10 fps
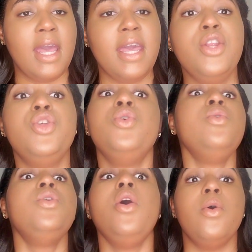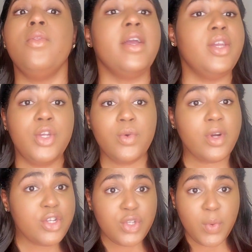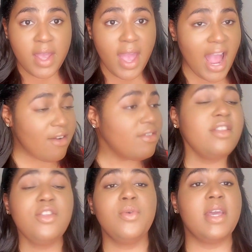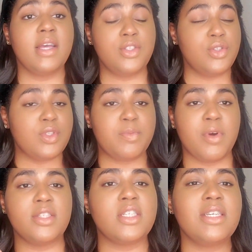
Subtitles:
And you know that you are doing everything that you can to do this project.